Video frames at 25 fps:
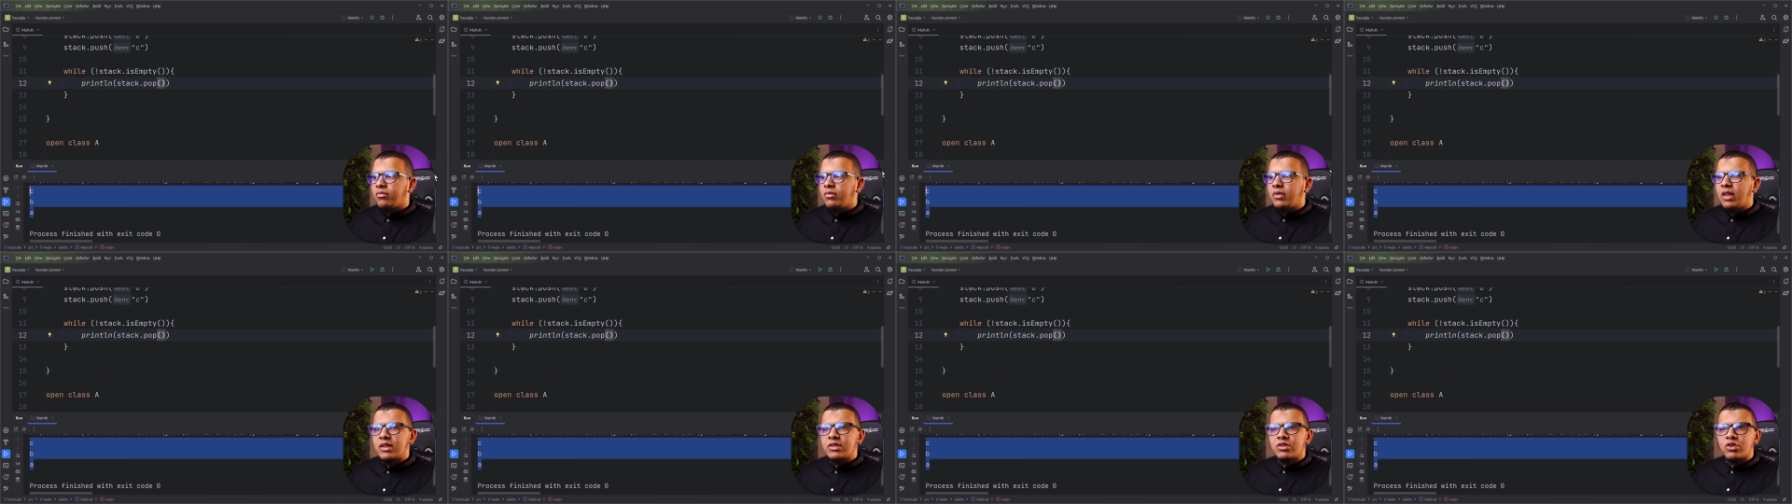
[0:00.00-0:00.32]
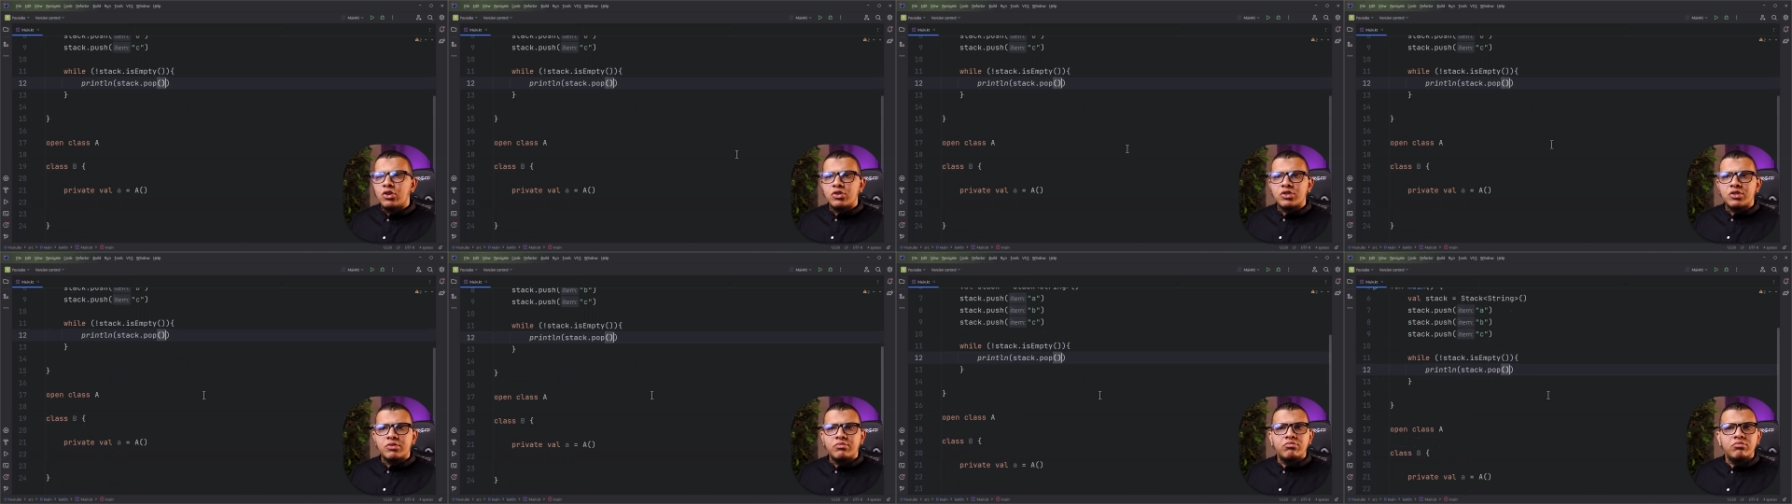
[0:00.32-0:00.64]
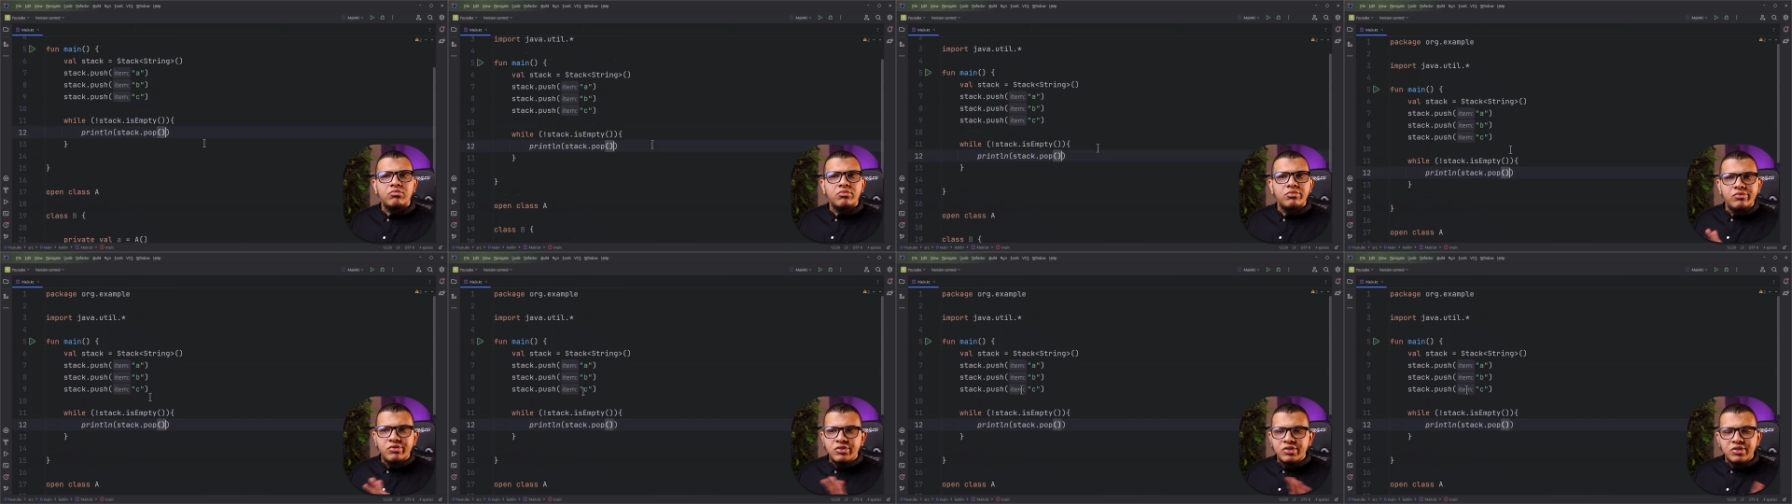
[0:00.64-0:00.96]
That's awesome.
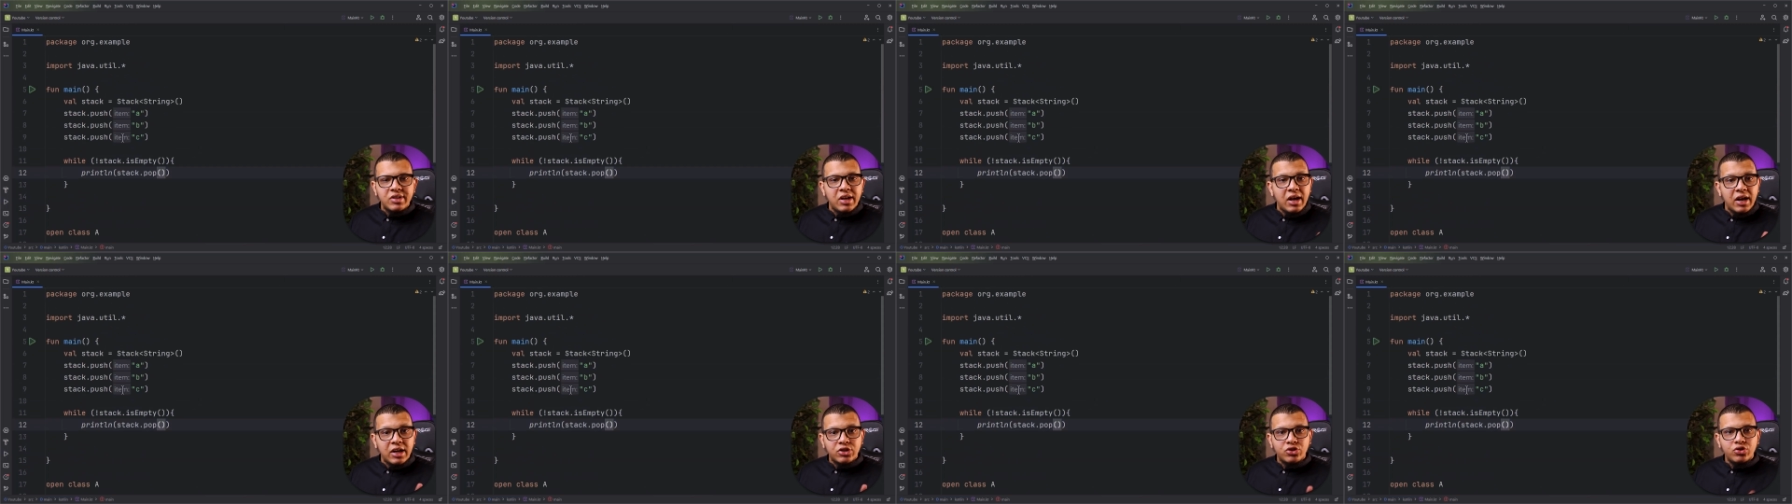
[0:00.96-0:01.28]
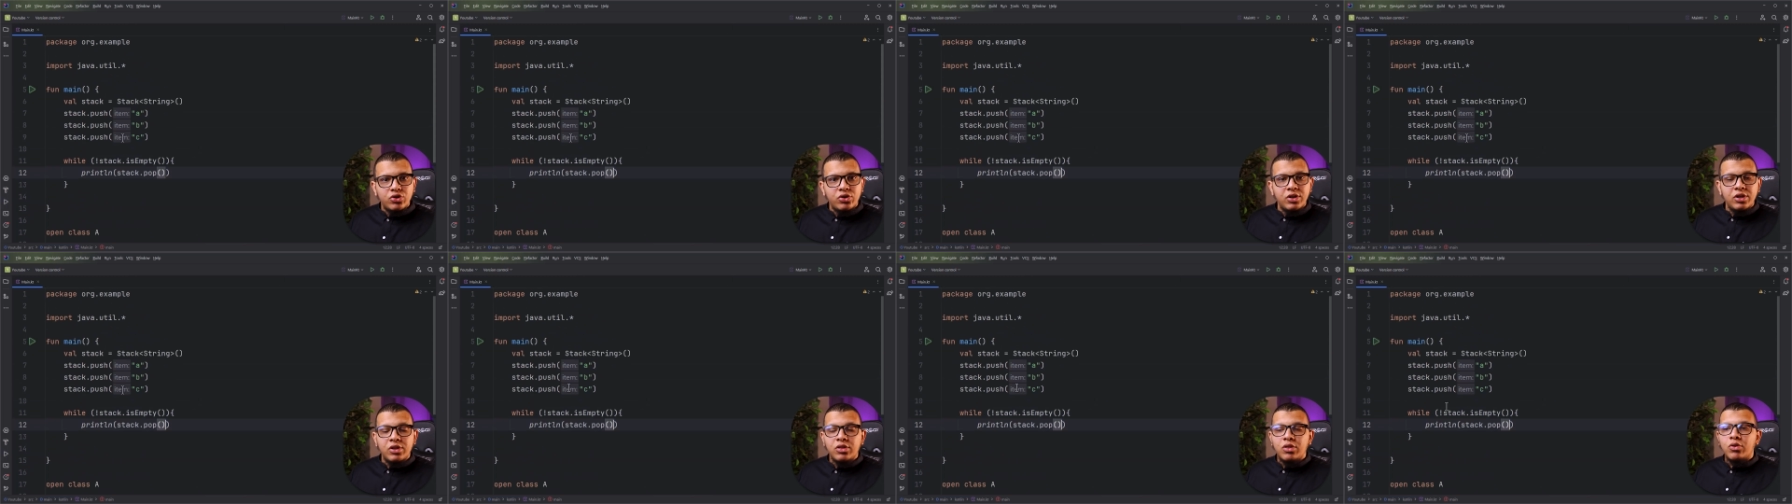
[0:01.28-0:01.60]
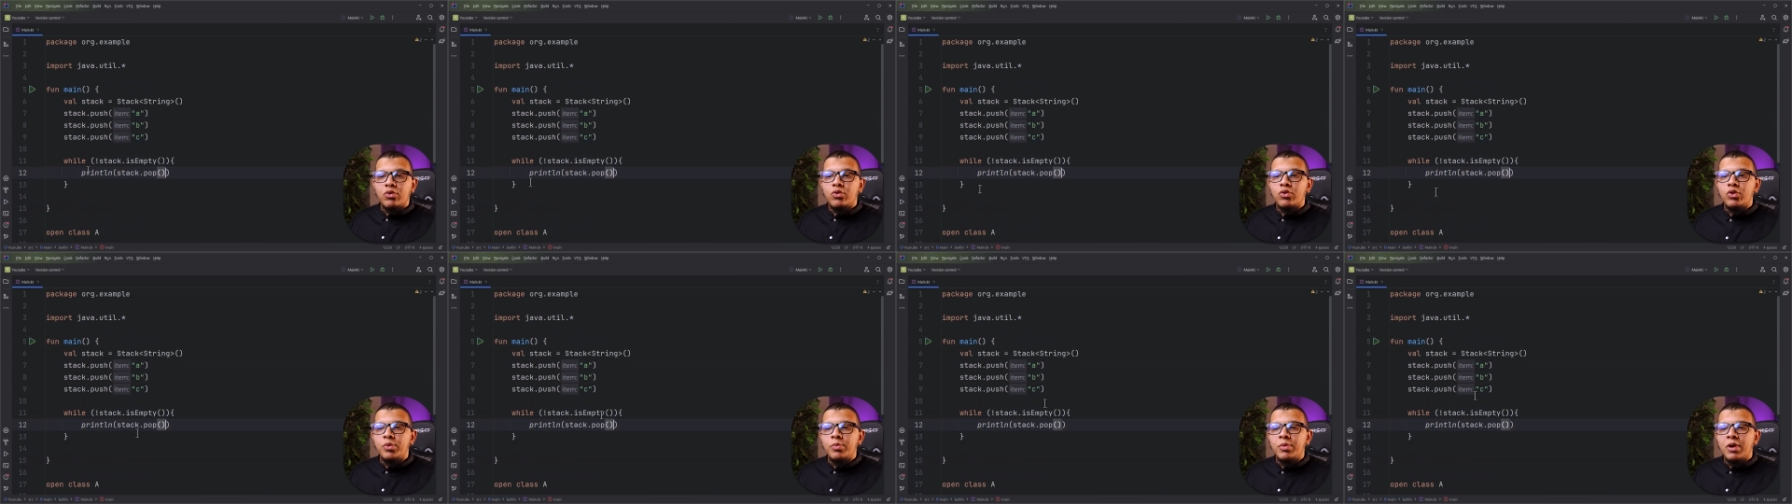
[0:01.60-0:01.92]
This is actually the
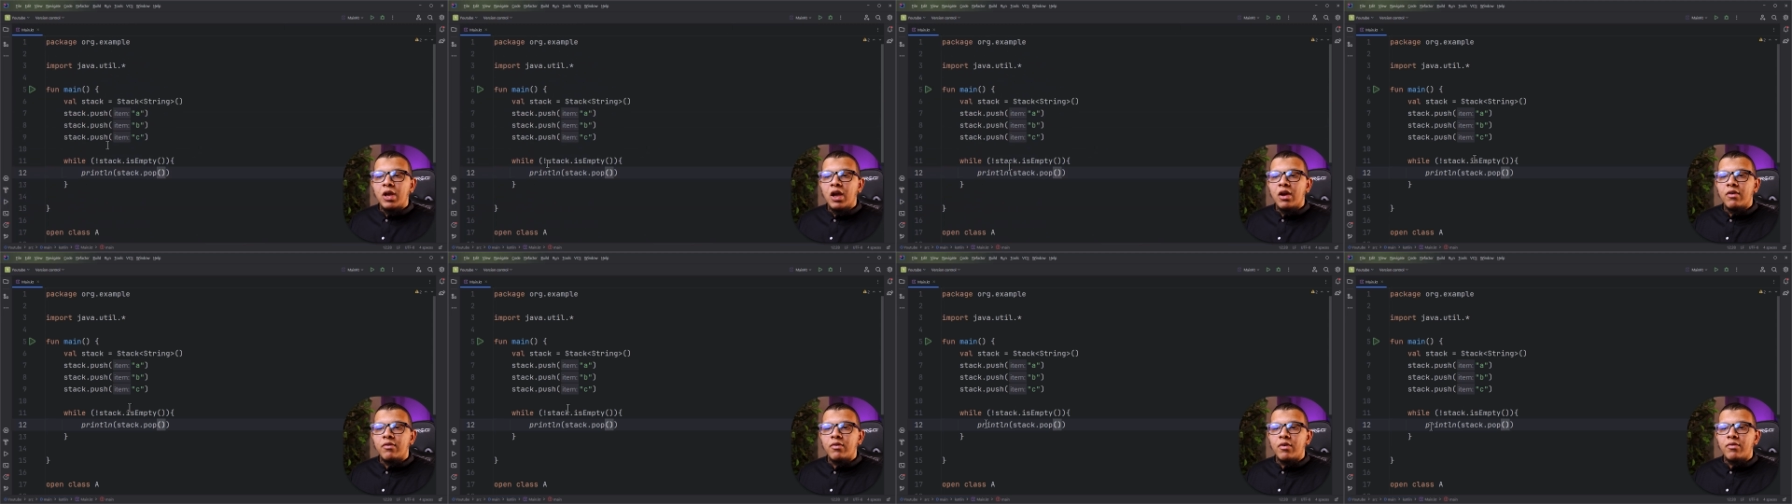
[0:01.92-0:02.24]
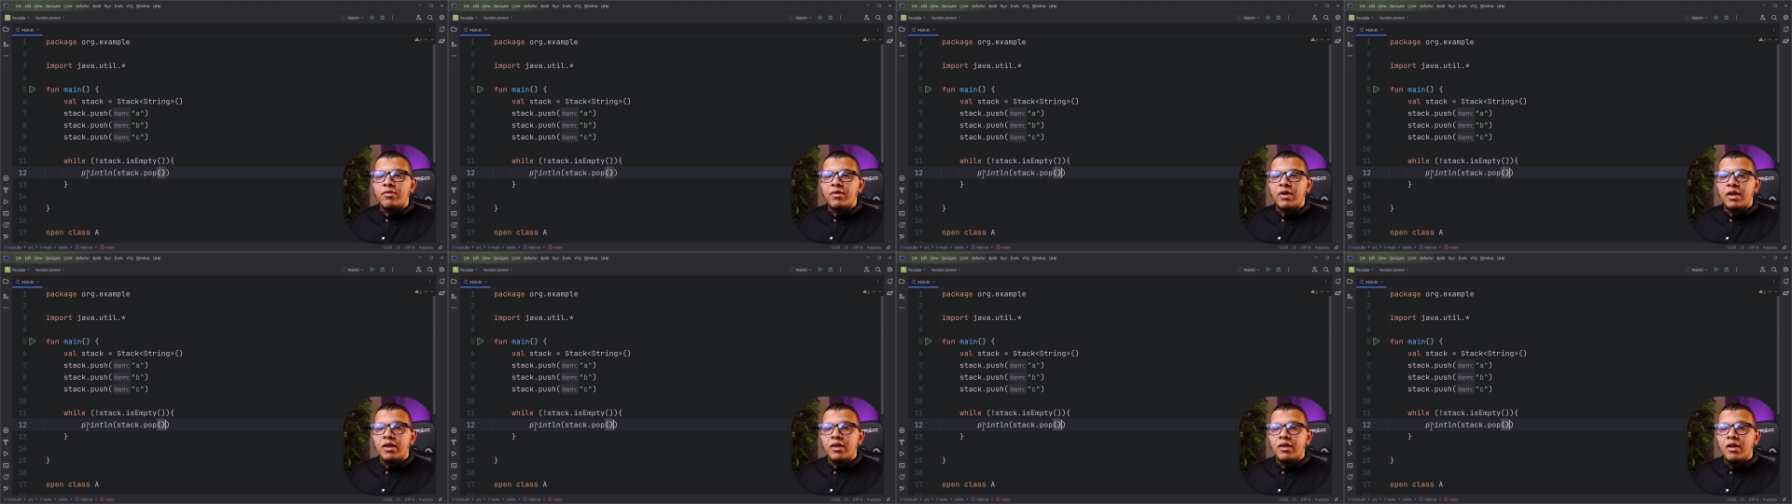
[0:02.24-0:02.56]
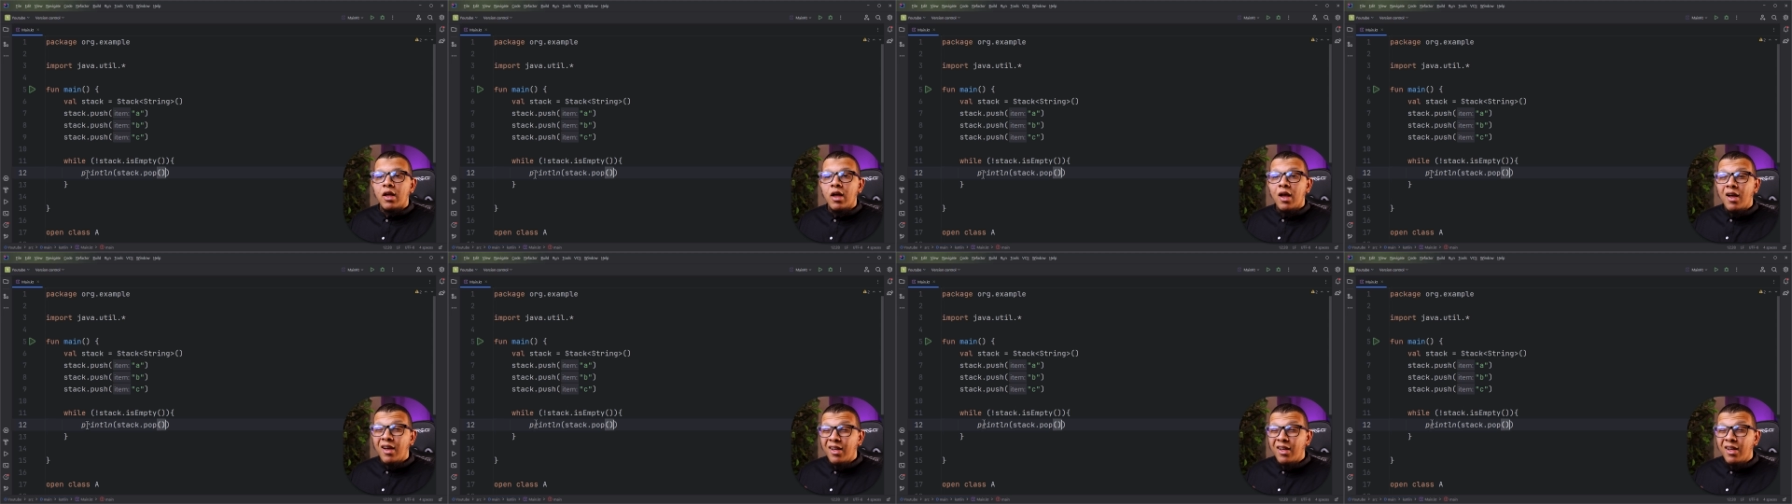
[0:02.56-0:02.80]
good behavior of A.